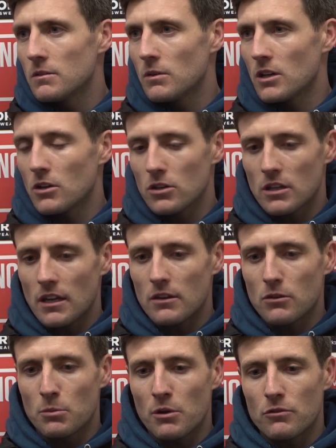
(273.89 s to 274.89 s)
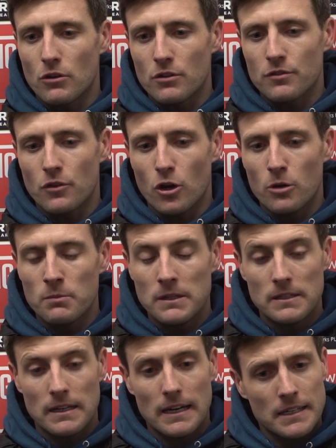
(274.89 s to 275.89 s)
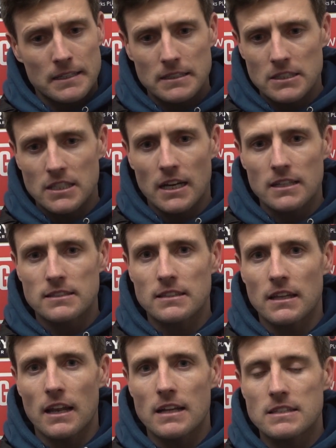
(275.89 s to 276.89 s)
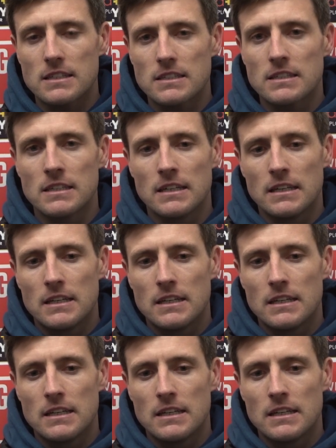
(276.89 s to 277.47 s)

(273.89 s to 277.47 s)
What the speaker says: We're on a great run of form, and the challenge to the lads is